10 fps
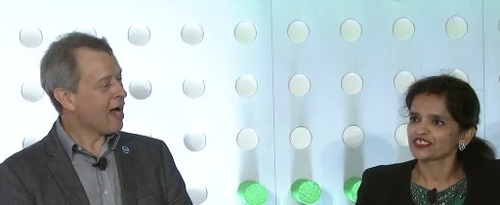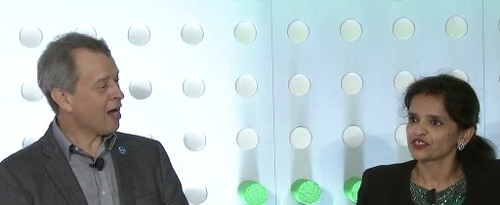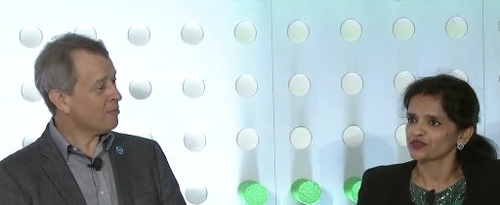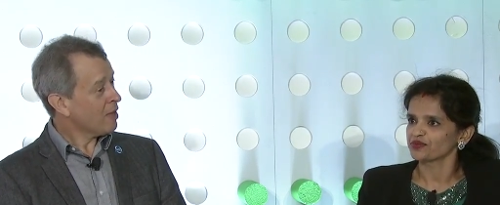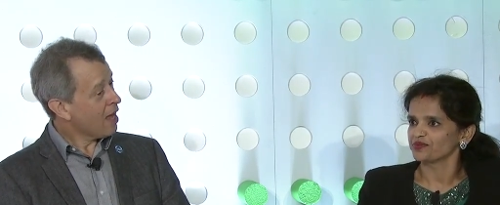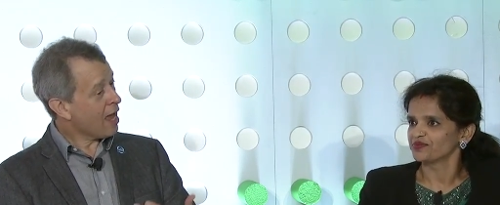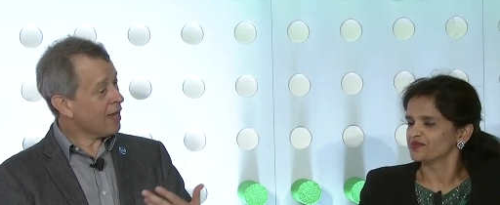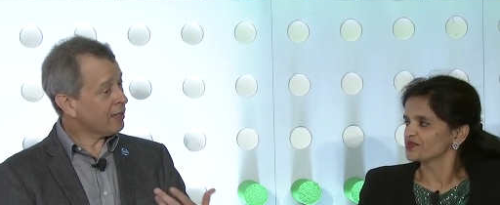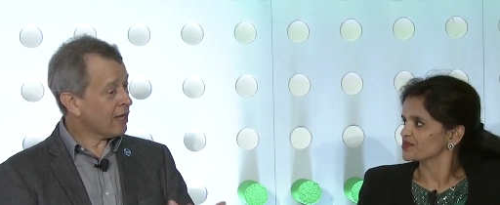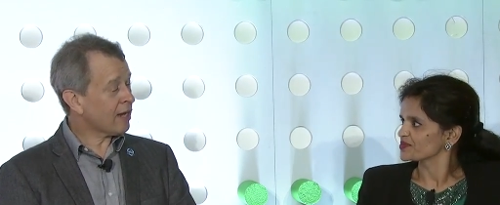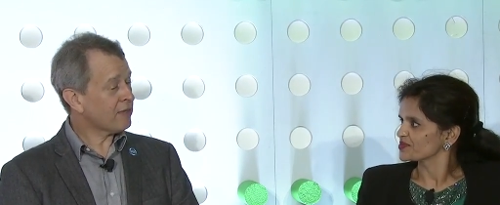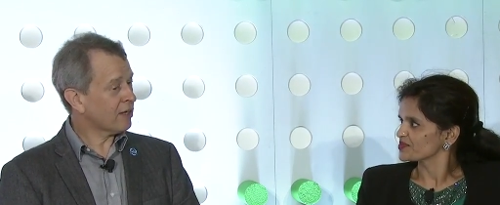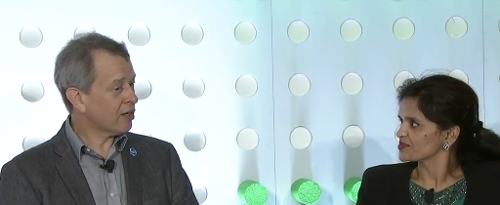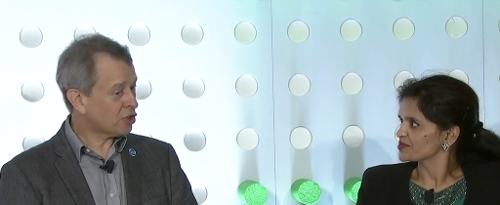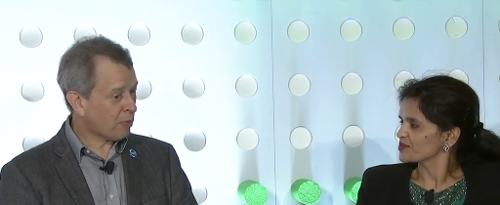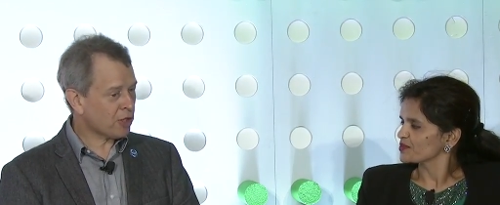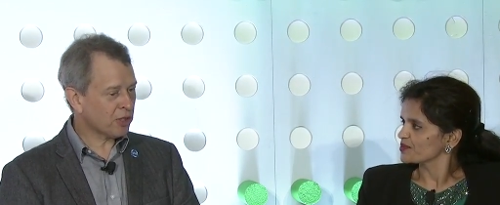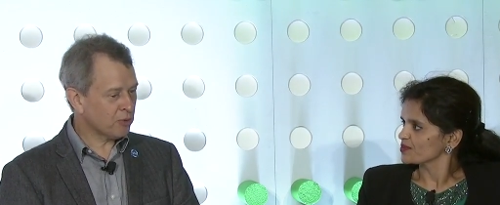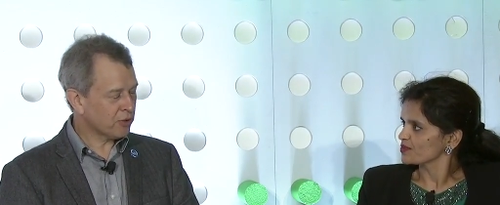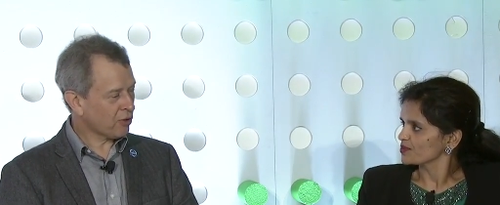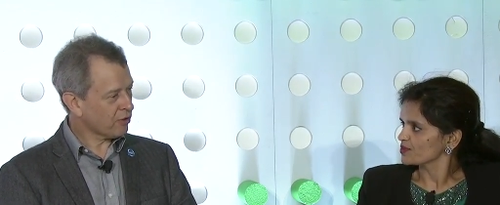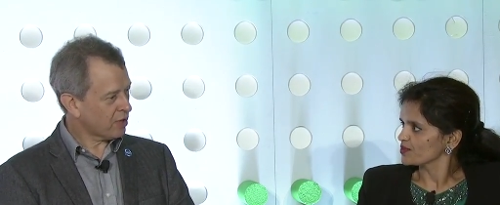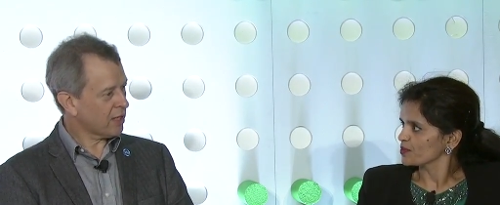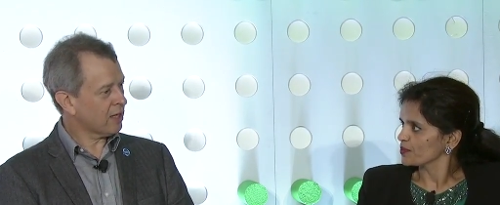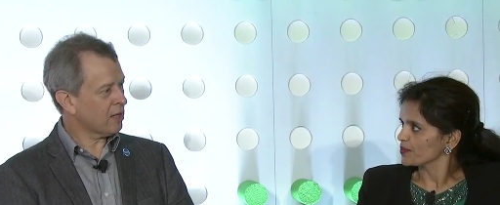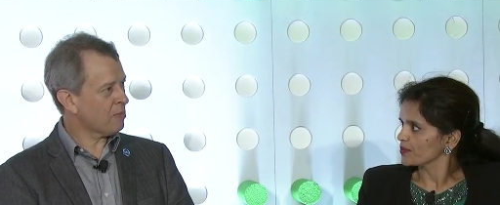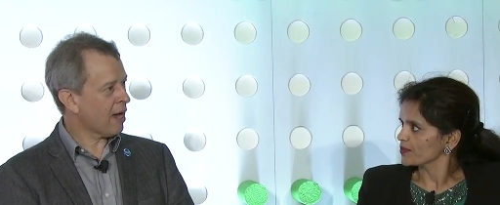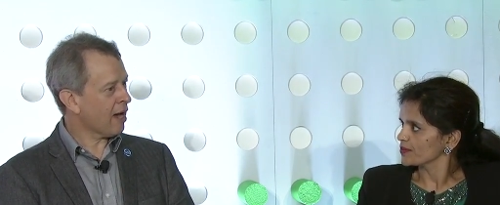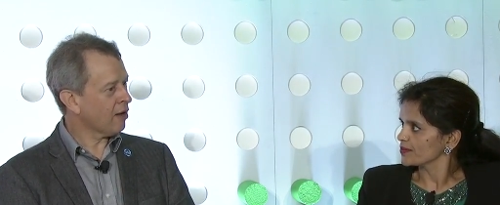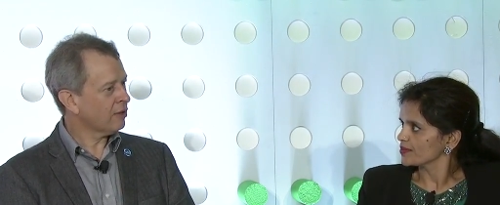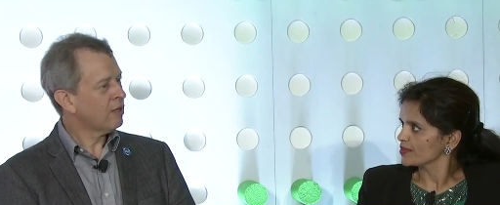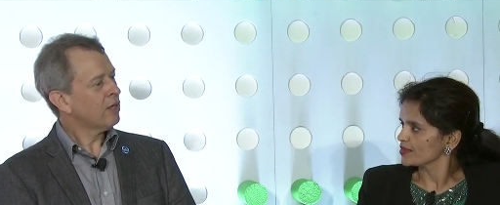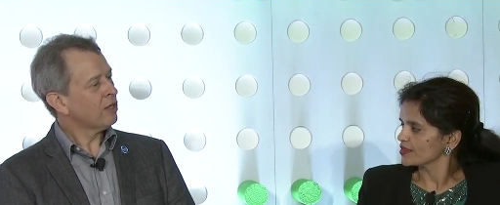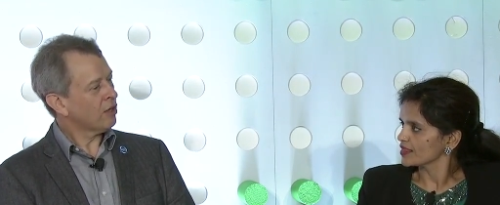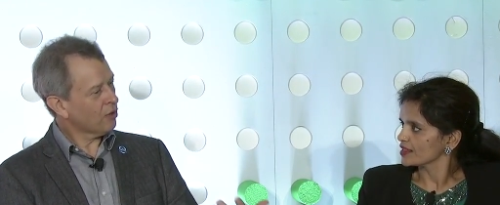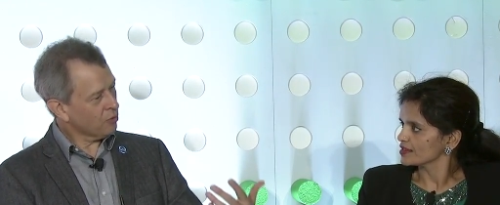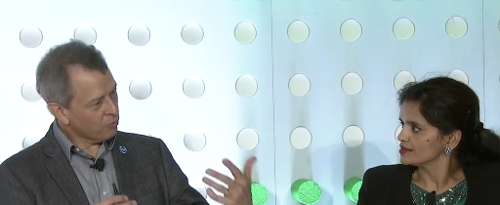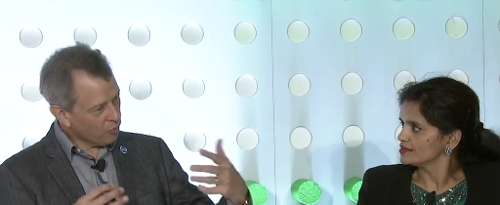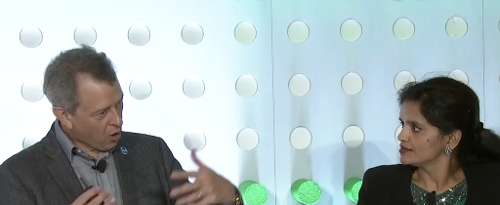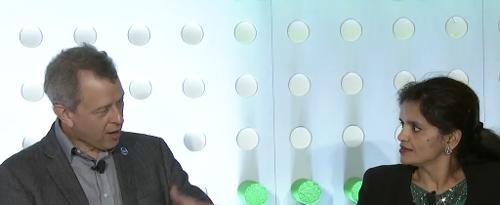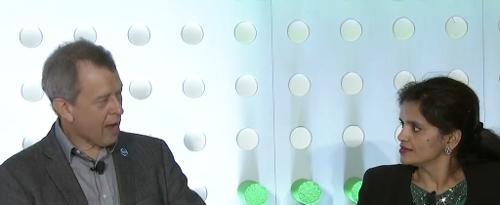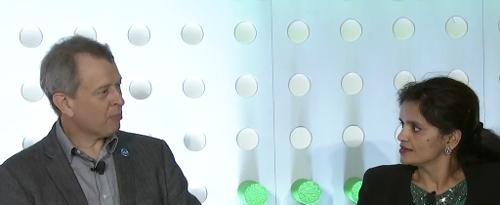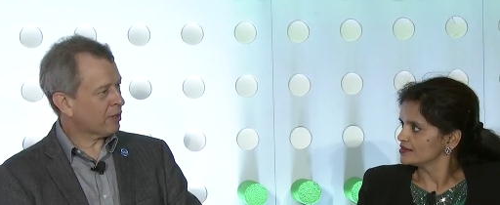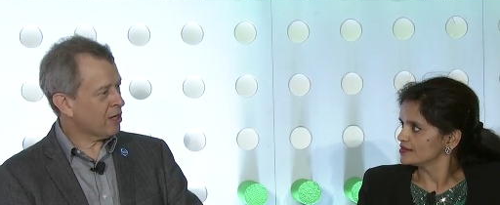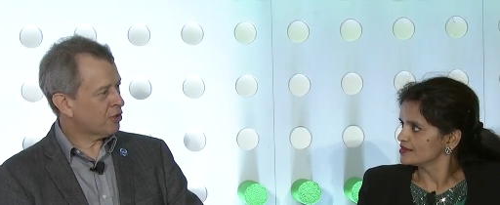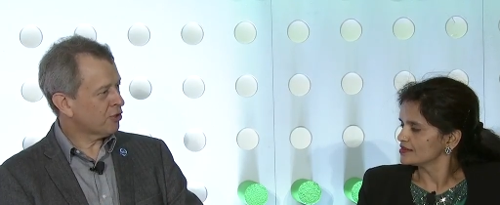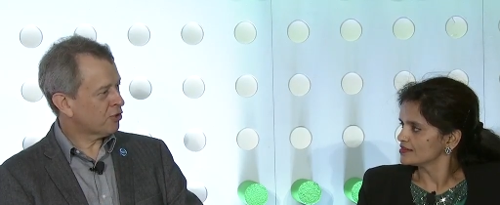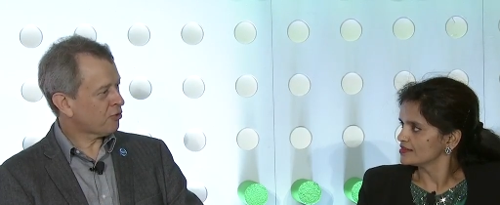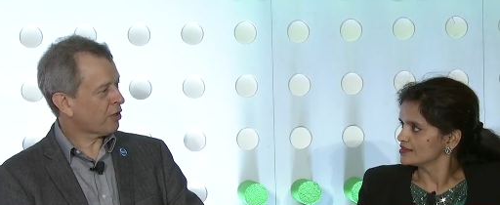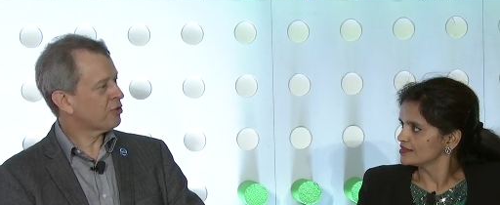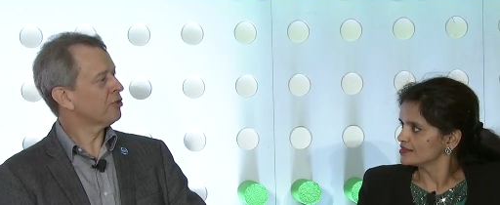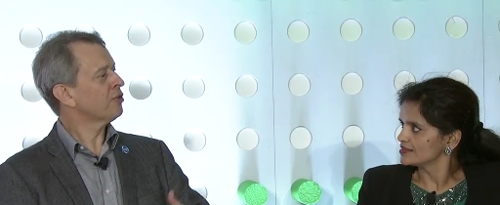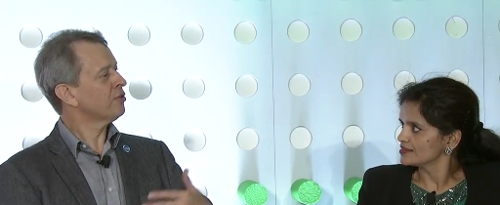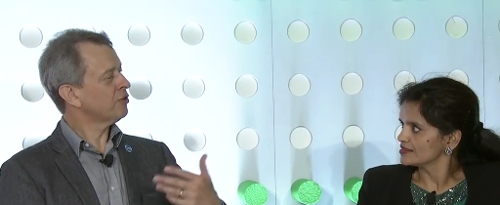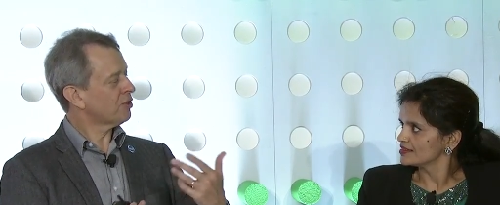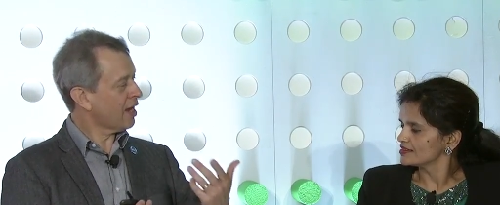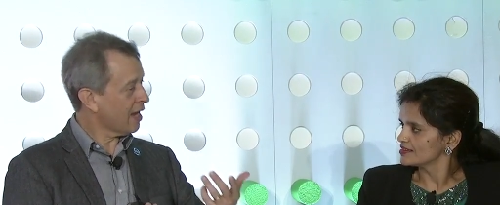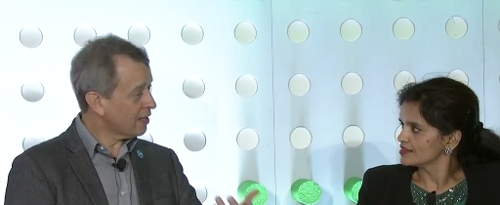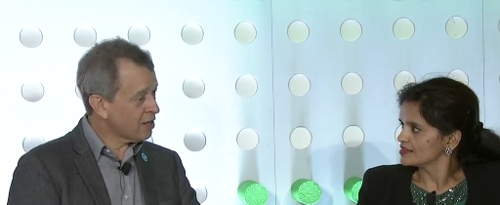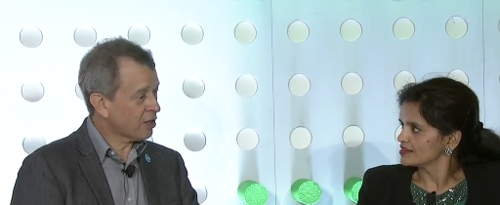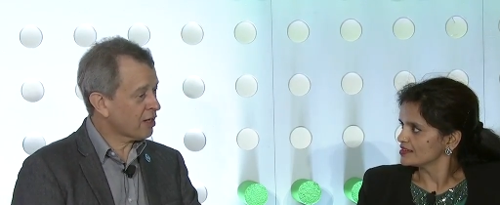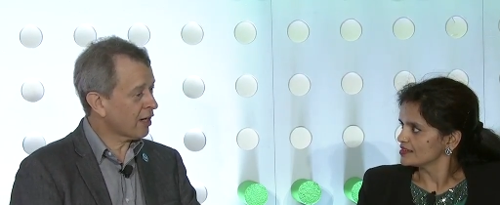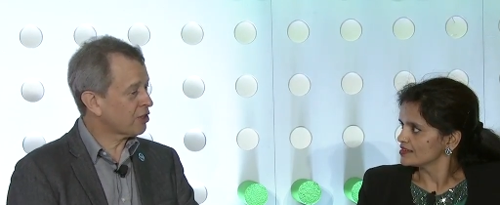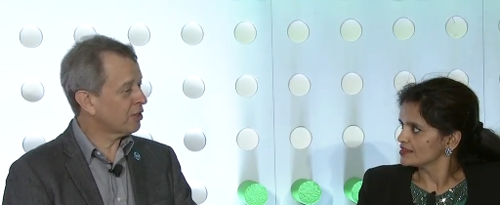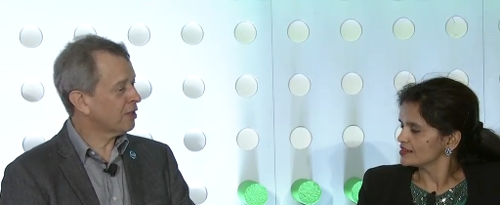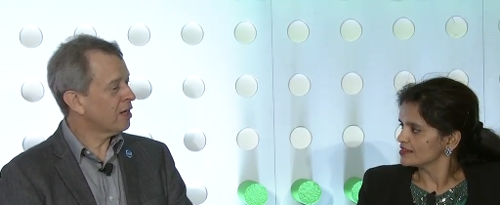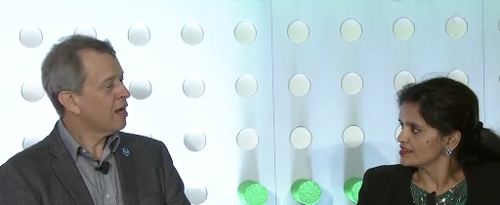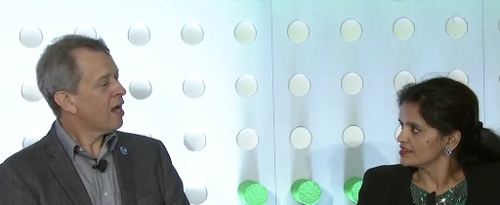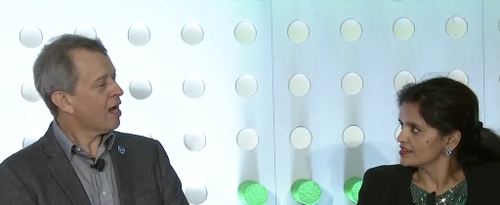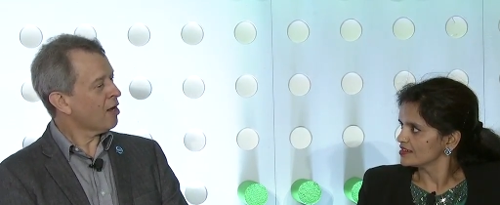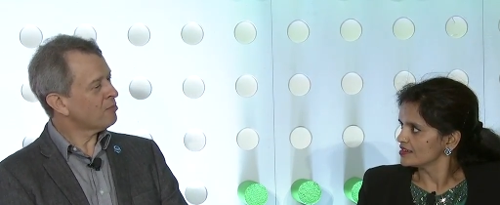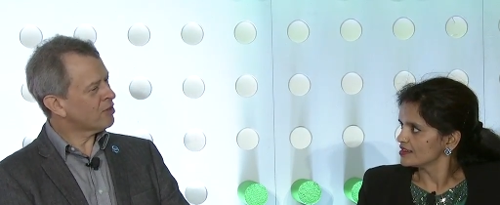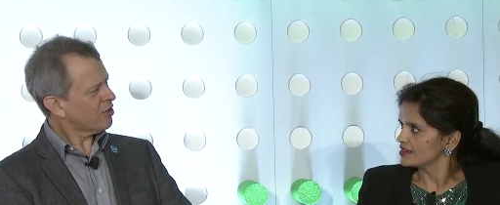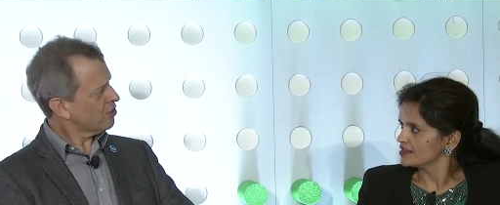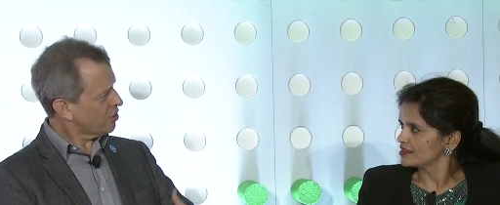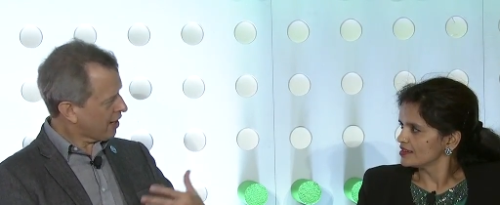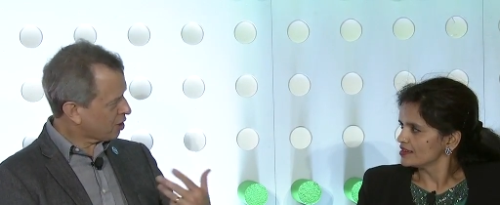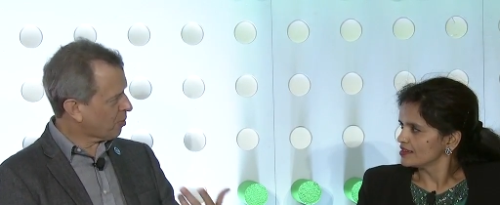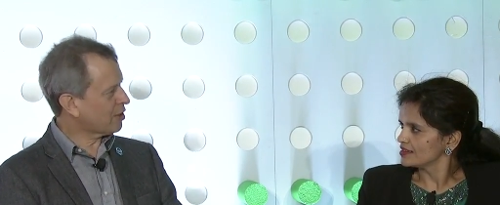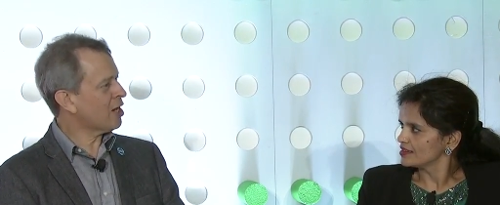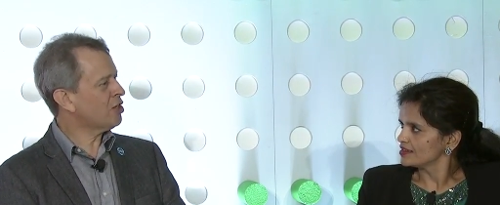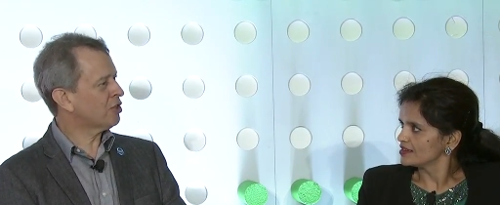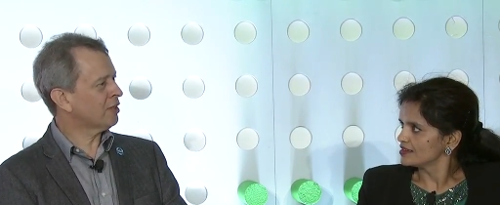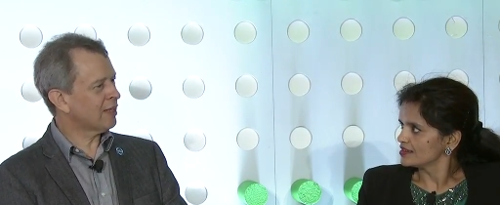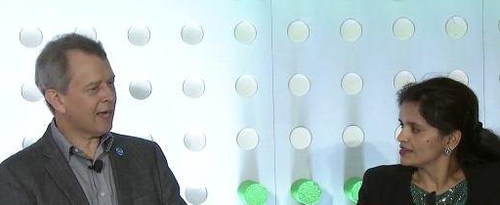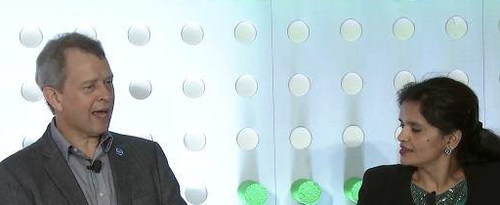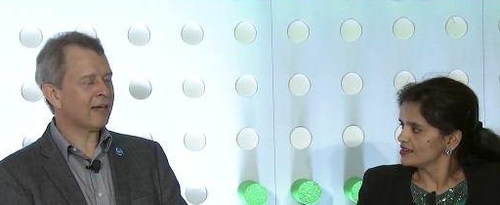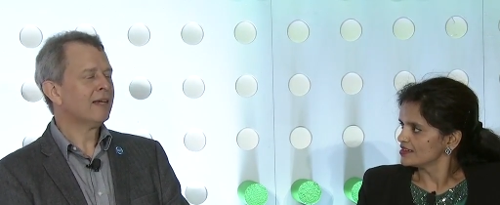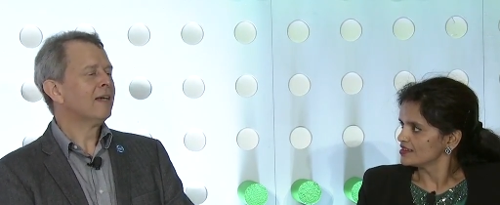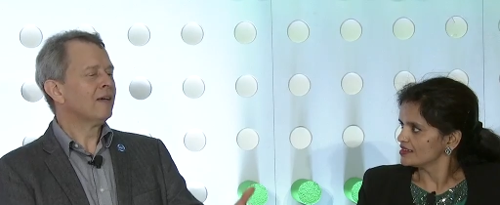Speaker 1: Uh, and, and I think especially when you start thinking about you know, our application structures and interconnection, uh, that there's an expectation that